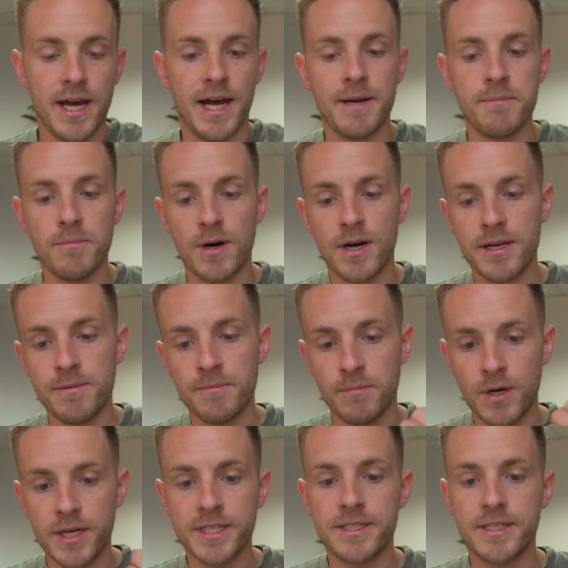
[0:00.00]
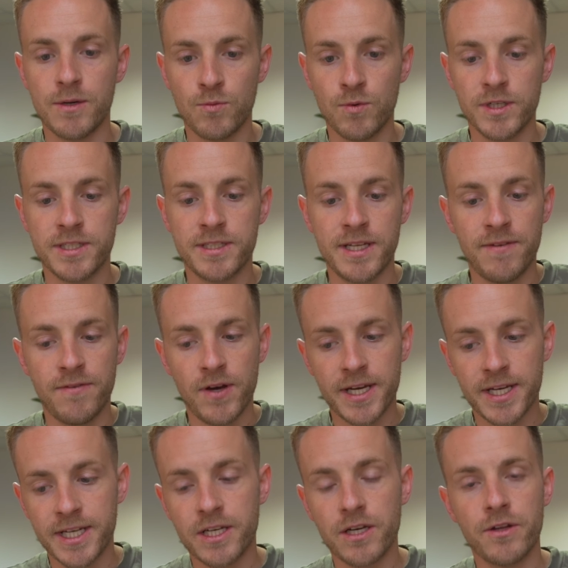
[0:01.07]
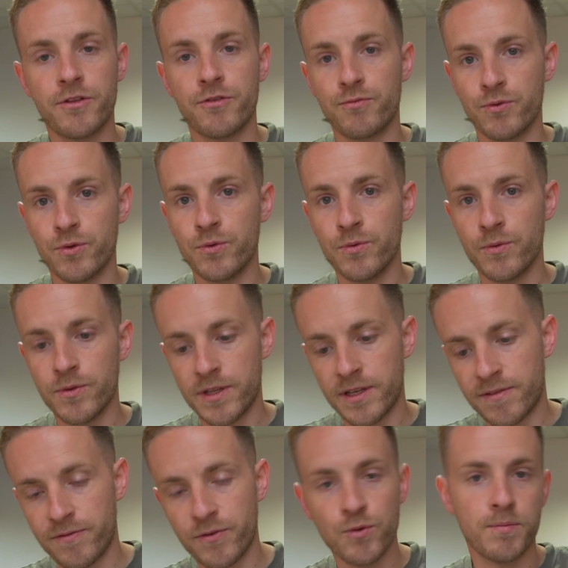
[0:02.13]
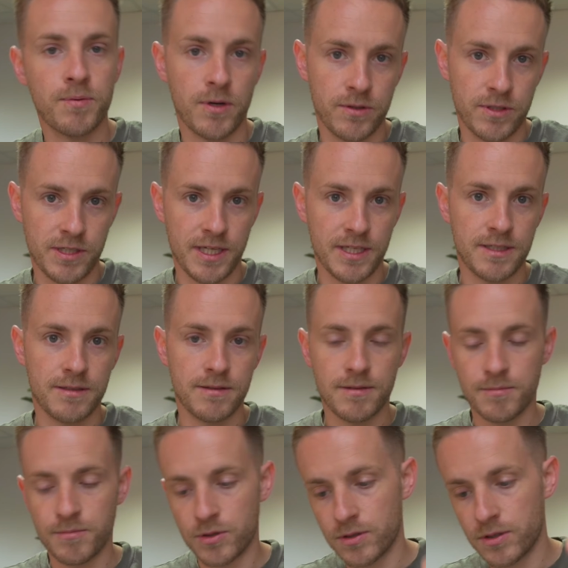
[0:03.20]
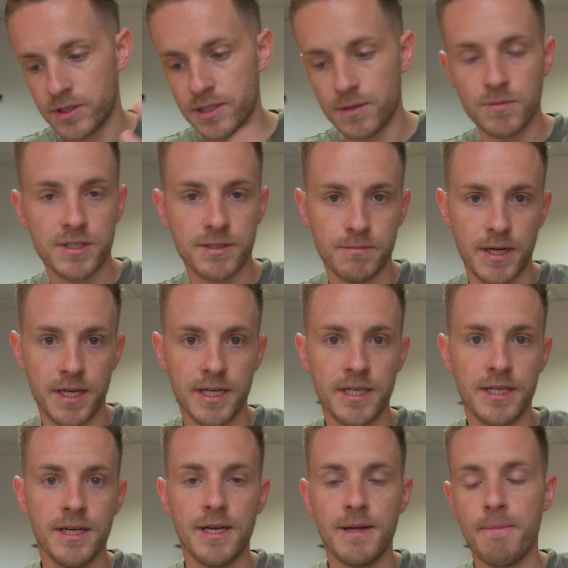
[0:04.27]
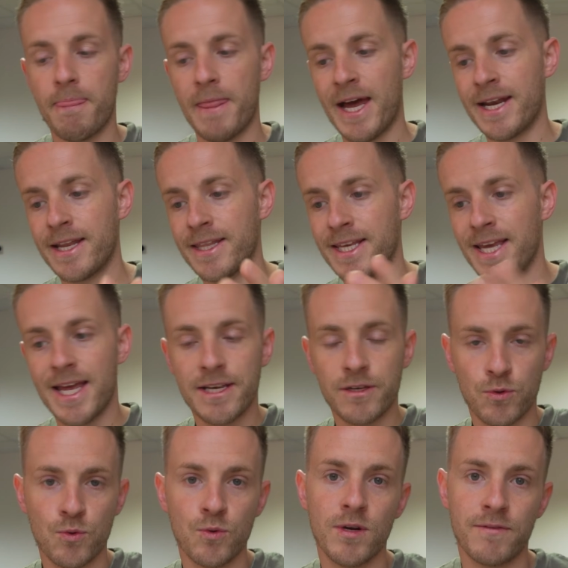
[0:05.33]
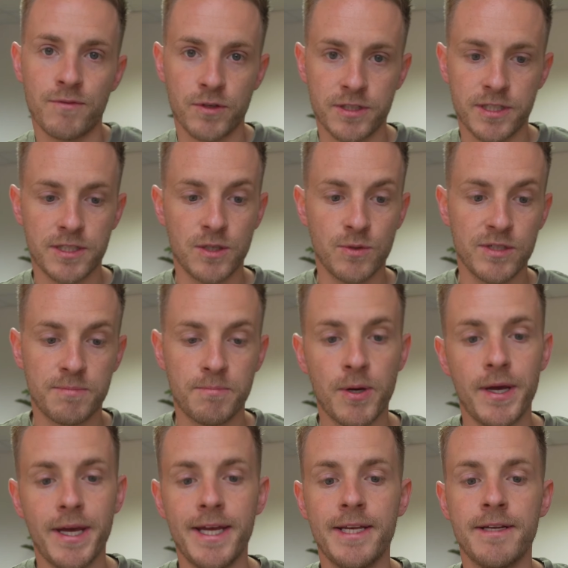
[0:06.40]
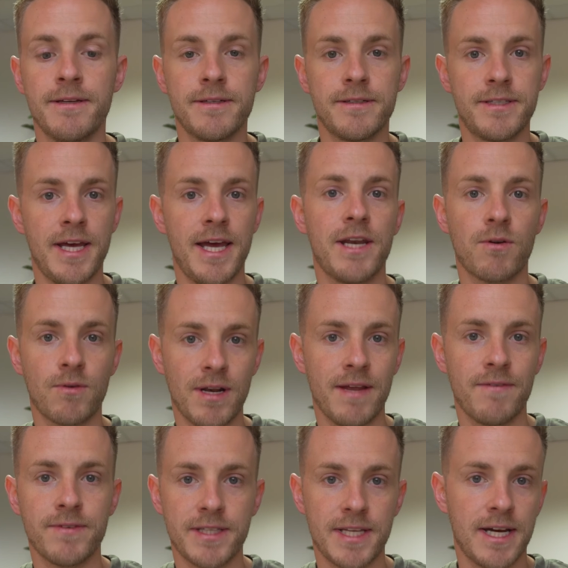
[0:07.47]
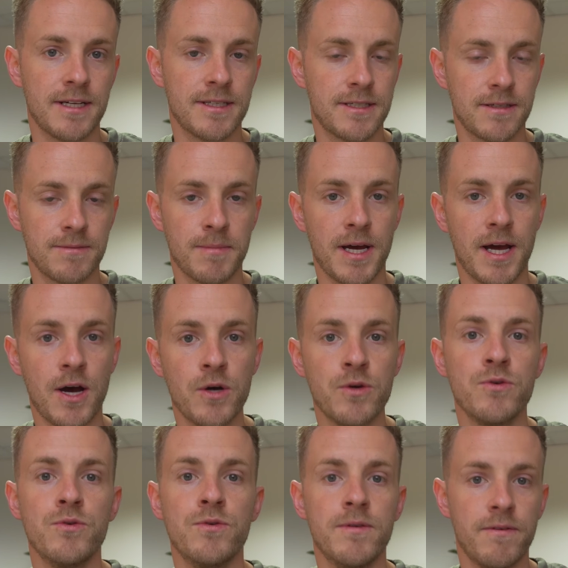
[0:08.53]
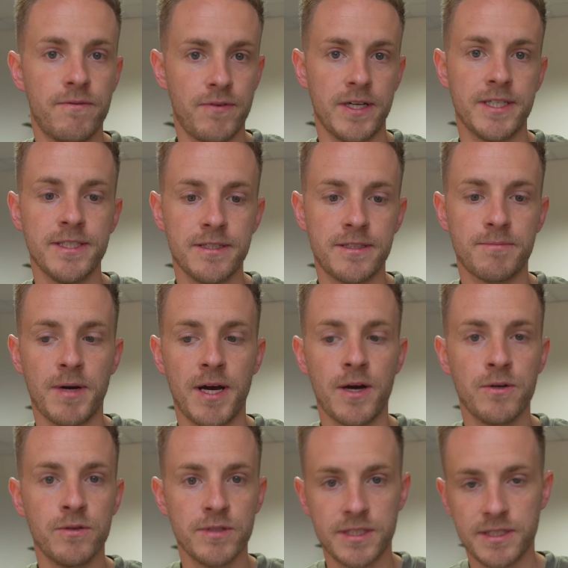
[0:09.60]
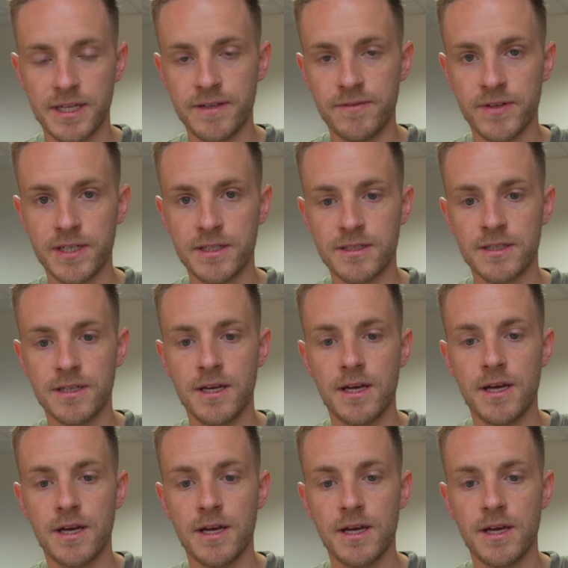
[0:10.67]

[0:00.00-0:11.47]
And my mindset was, if I can go through this full process borrow someone's money, and at the end, all I've got to do is put in 10 or 11,000 of my own funds, my own savings,